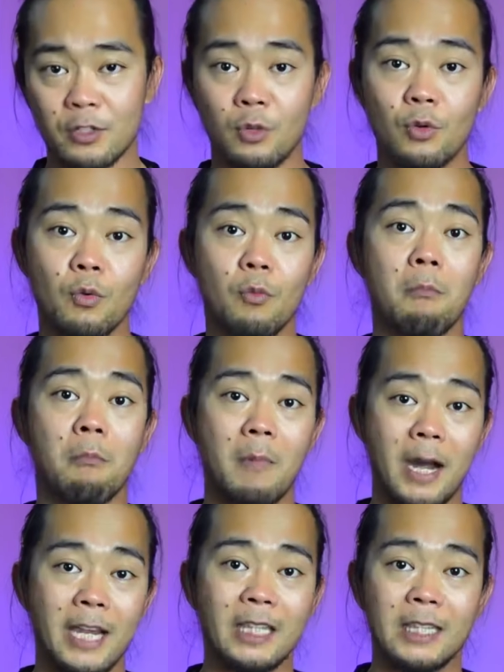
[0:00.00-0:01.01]
who
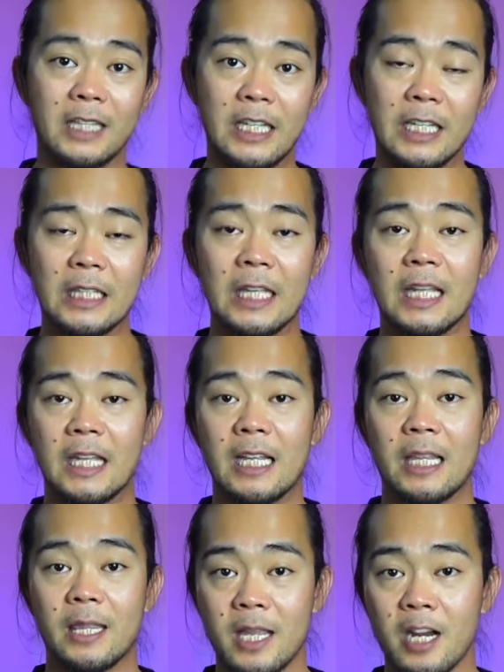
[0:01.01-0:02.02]
might need
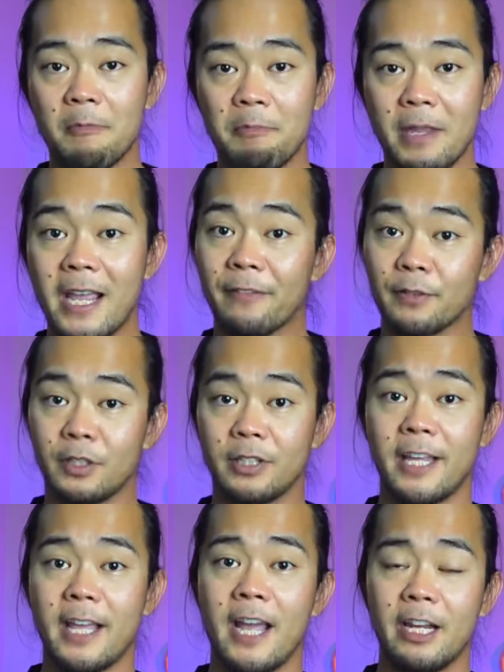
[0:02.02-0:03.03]
therapy after
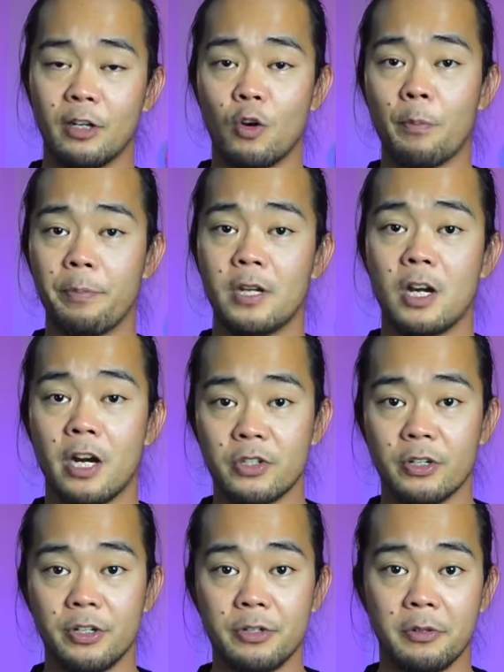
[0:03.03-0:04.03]
they had their open heart
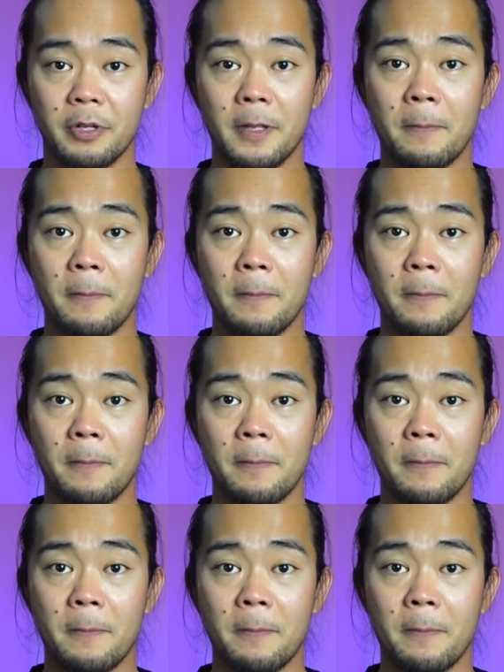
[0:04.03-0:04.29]
surgery.